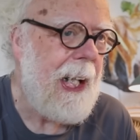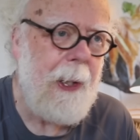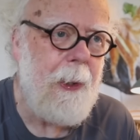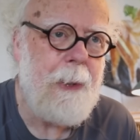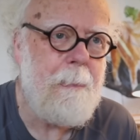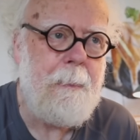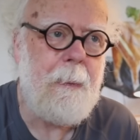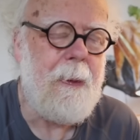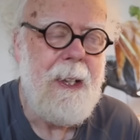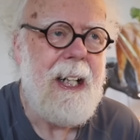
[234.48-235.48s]
A lot of
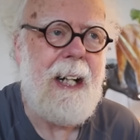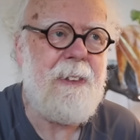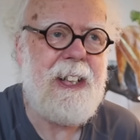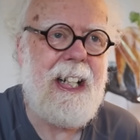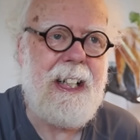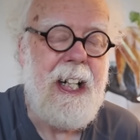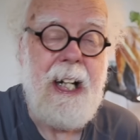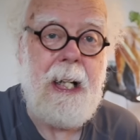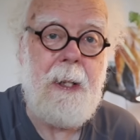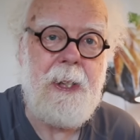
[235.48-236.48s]
people have said,
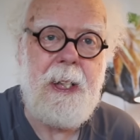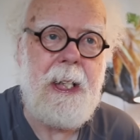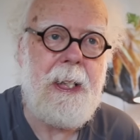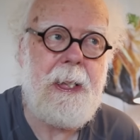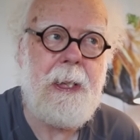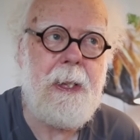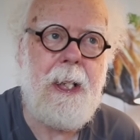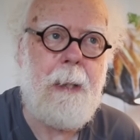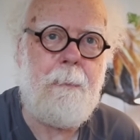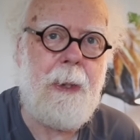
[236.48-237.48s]
How did it tilt
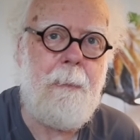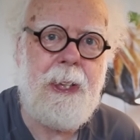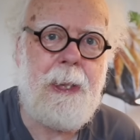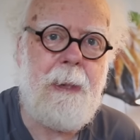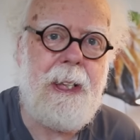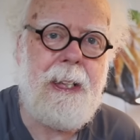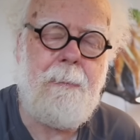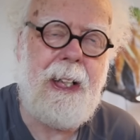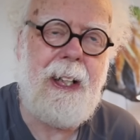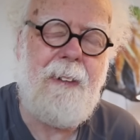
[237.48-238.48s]
up? There must have been
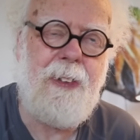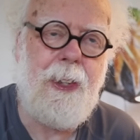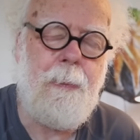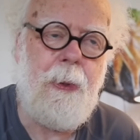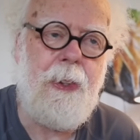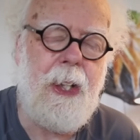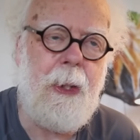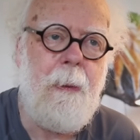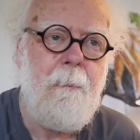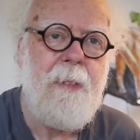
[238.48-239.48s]
somebody left on the moon.
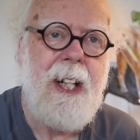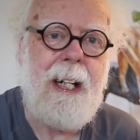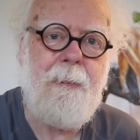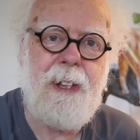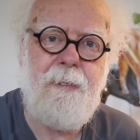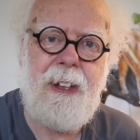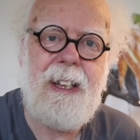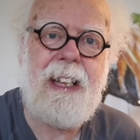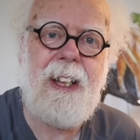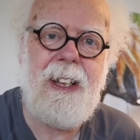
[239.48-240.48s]
No, it was a
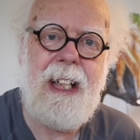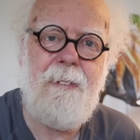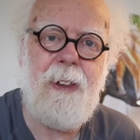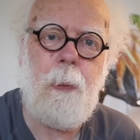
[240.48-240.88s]
very clever